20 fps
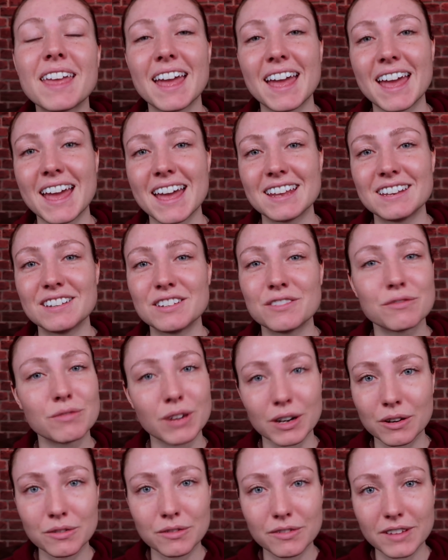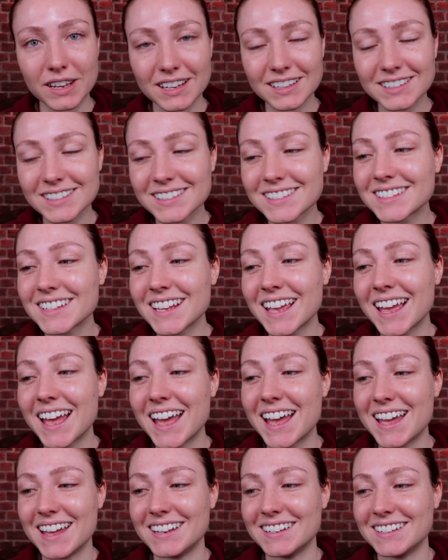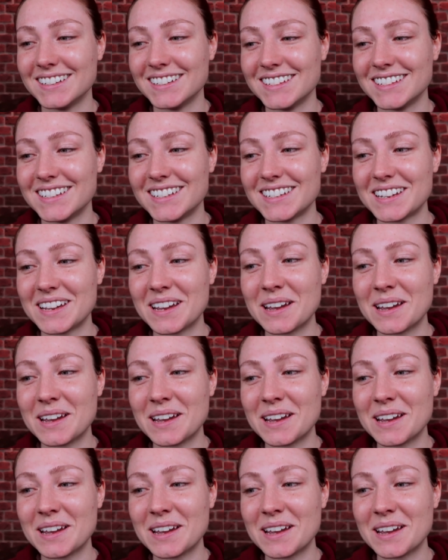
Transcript: and Freckle Face and